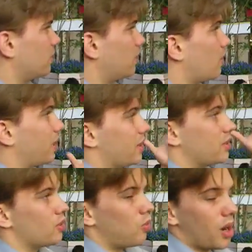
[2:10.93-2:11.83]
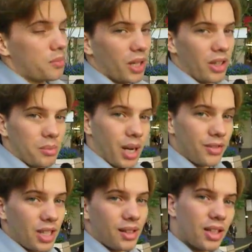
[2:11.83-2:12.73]
So, okay, this is one building, but
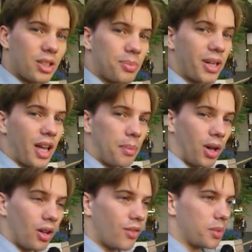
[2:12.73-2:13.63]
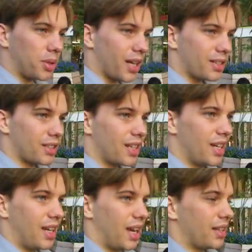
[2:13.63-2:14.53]
I've seen things springing up all over the place,
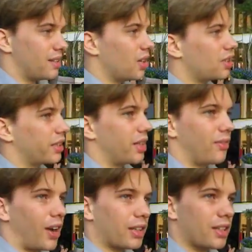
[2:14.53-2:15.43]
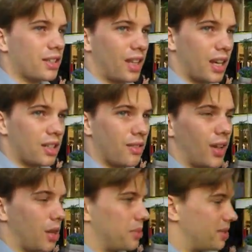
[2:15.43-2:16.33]
and it looks like they've finally decided to
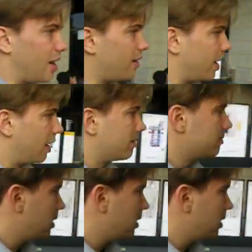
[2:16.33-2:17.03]
develop this area.